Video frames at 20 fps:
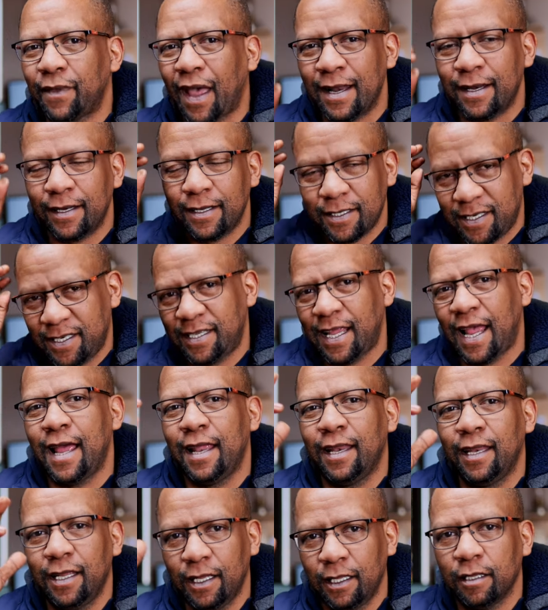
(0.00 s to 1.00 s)

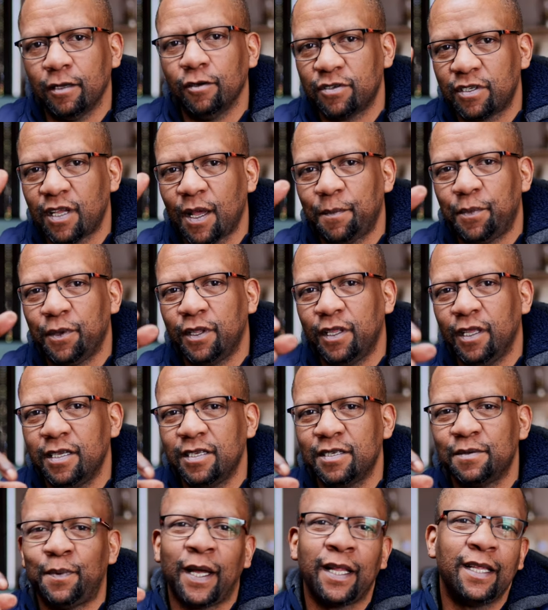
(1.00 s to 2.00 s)
understanding those type of
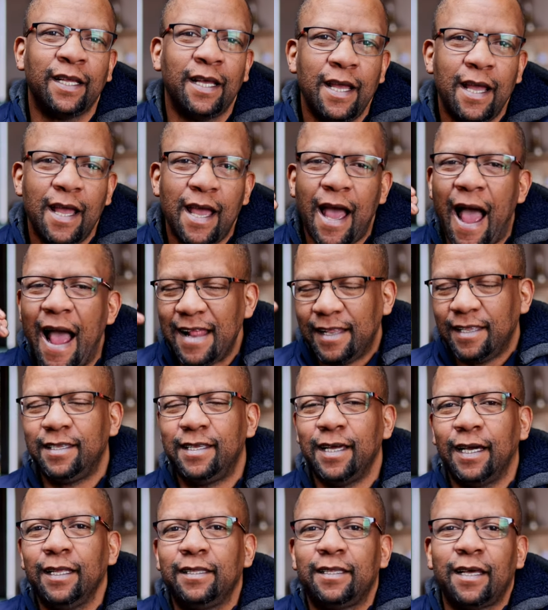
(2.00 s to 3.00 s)
things, but I
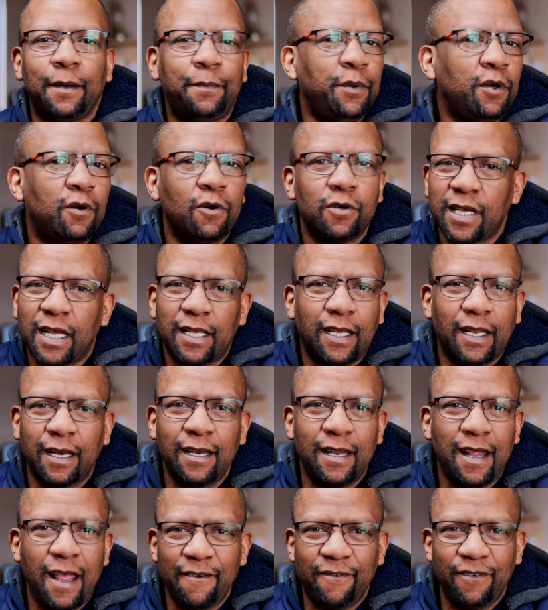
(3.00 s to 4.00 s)
did that because I
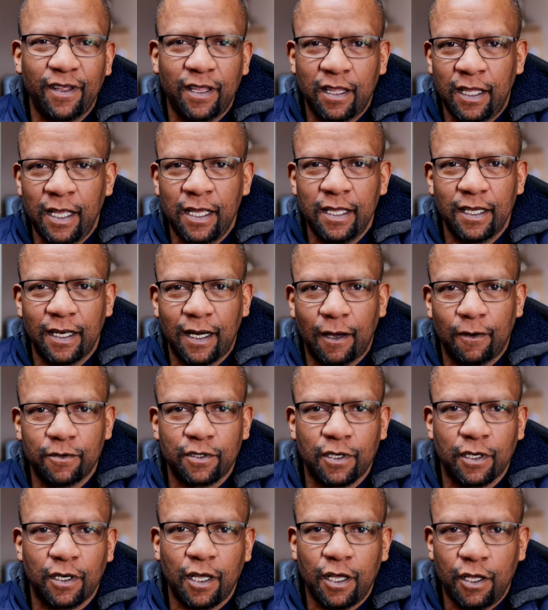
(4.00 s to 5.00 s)
didn't ever think that I
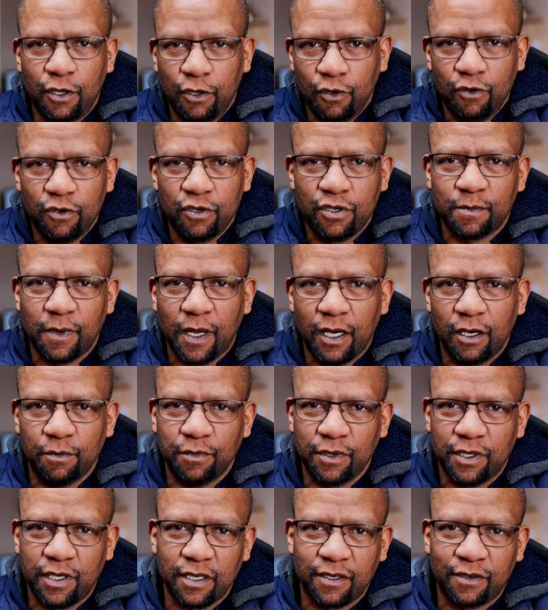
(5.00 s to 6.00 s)
was going to use my
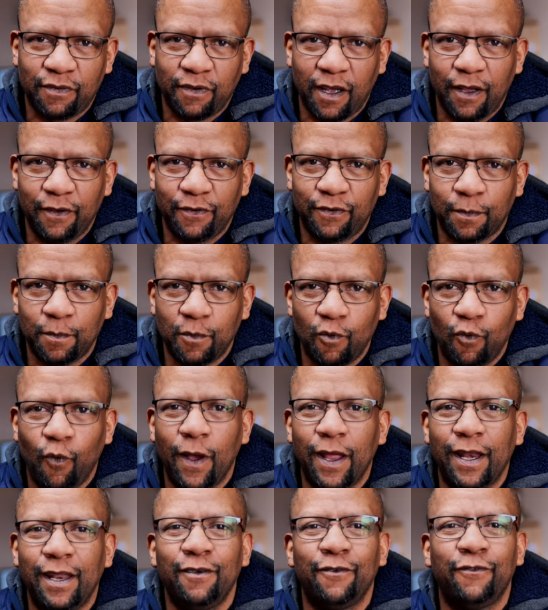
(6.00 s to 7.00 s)
Lumix S5 from a
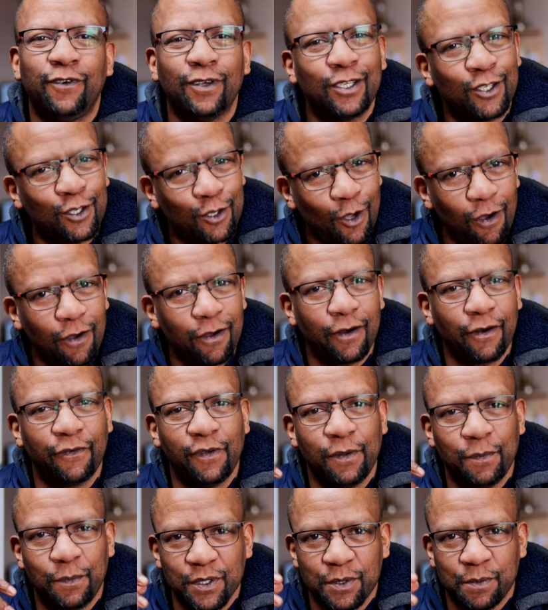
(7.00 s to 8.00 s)
wedding
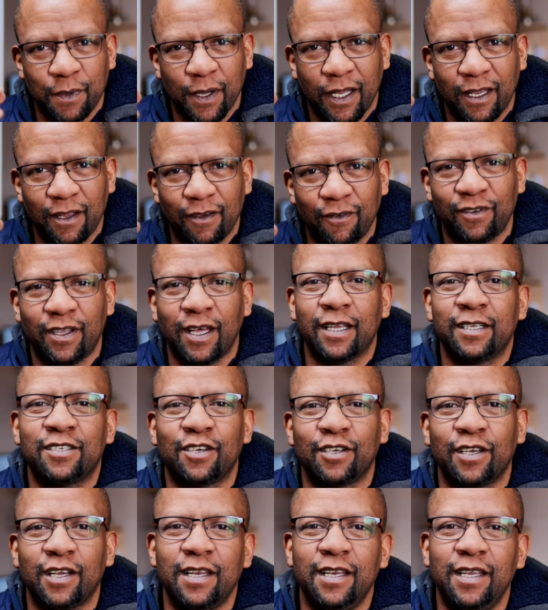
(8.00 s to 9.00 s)
photography perspective. That's
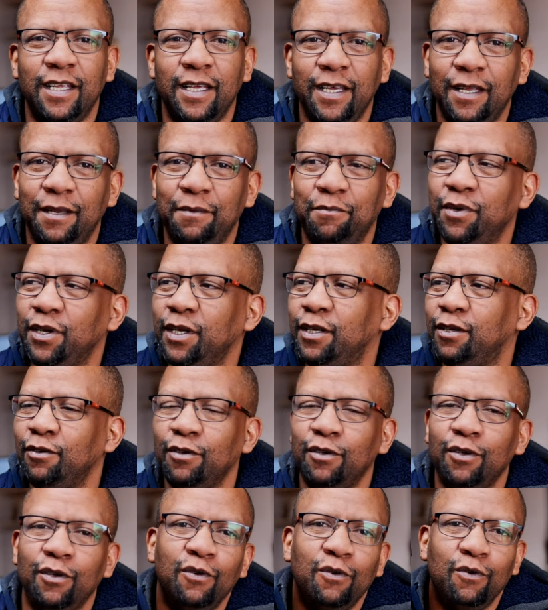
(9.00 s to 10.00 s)
going to need me to
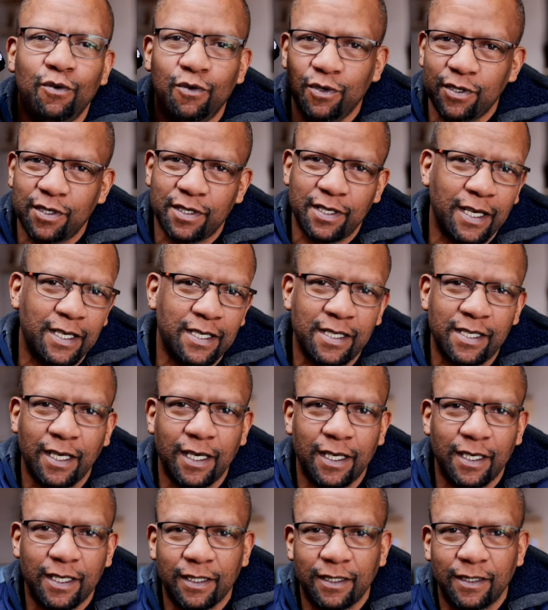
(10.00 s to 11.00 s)
use
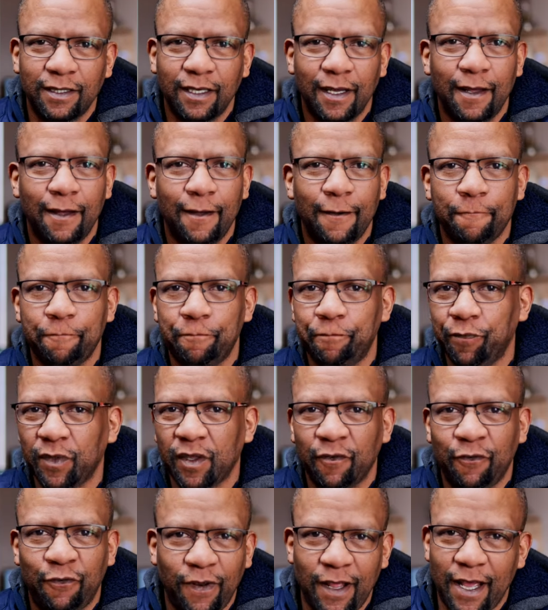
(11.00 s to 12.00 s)
external
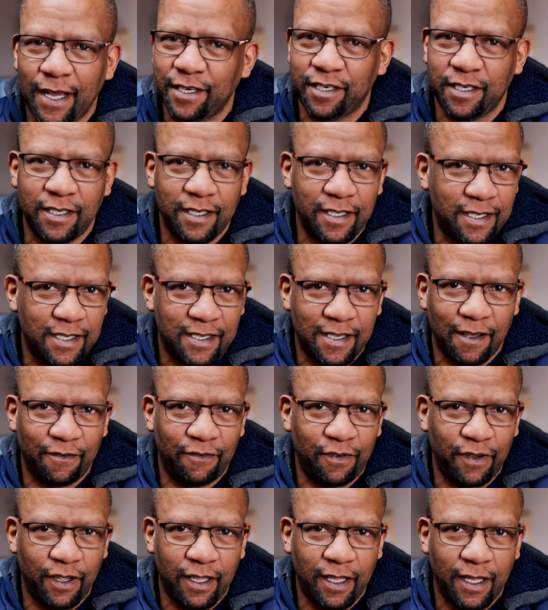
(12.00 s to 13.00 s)
flashes and stuff
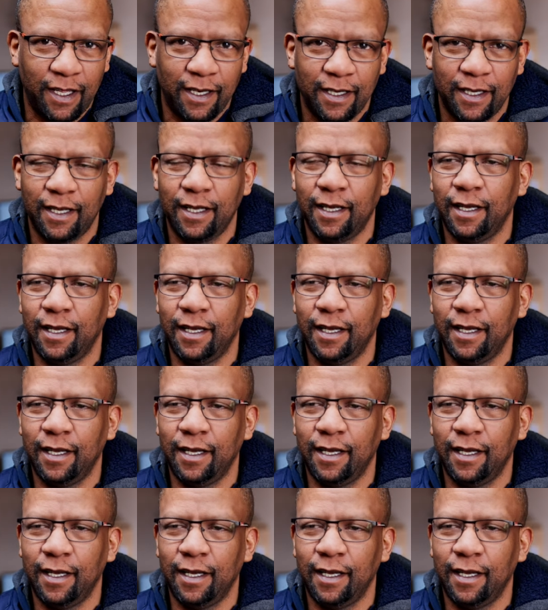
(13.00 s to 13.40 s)
like that.